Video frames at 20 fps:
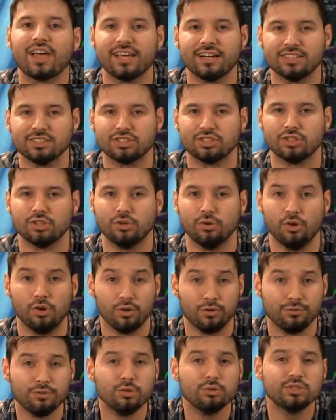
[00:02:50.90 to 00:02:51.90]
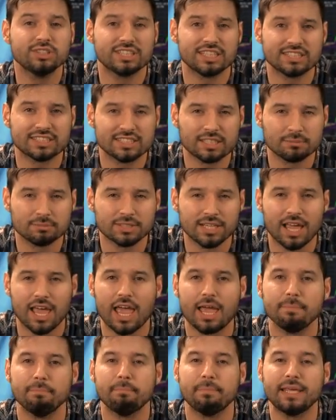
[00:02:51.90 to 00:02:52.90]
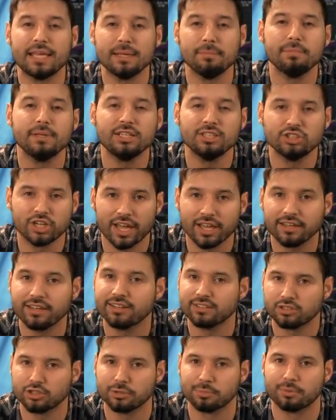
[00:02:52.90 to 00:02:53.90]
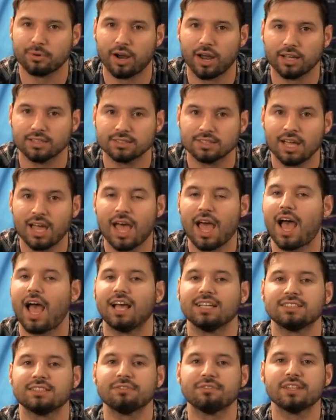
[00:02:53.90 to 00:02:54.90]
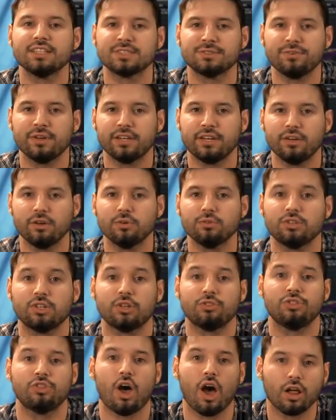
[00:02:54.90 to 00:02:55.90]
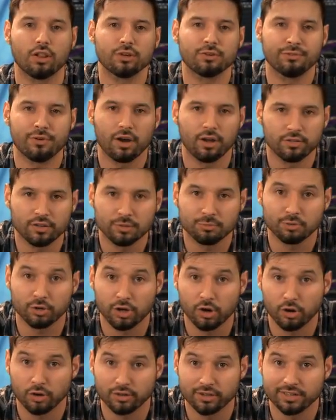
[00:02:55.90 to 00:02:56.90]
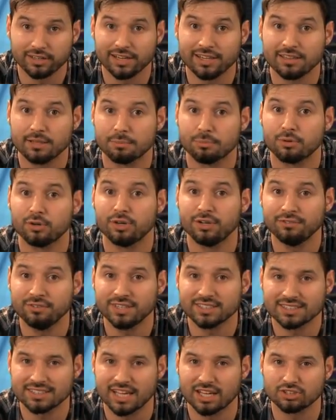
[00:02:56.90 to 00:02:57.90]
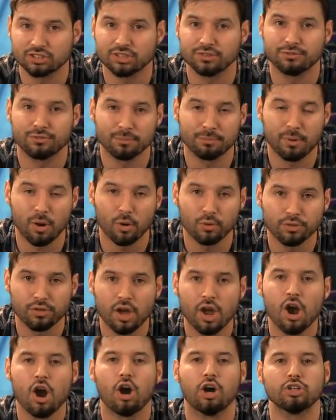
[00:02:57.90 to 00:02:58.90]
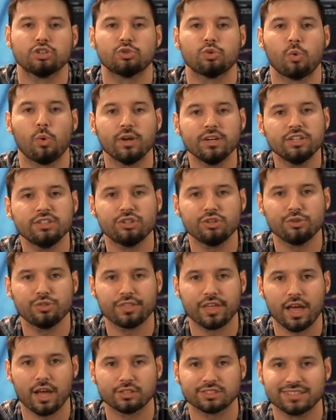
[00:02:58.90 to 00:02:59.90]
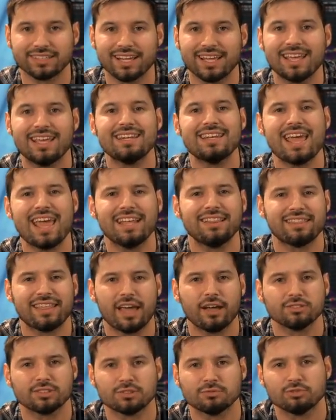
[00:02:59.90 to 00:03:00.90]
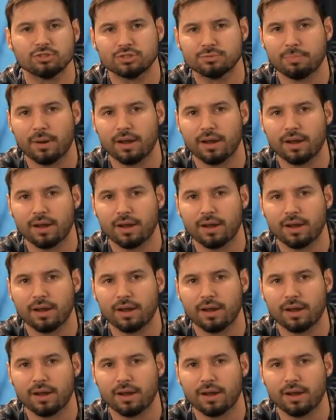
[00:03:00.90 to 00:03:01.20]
the latest two, View Systems and PPJ Enterprise. As of this video, the dollar volume recorded in the previous session for both are 22,000 and 8,000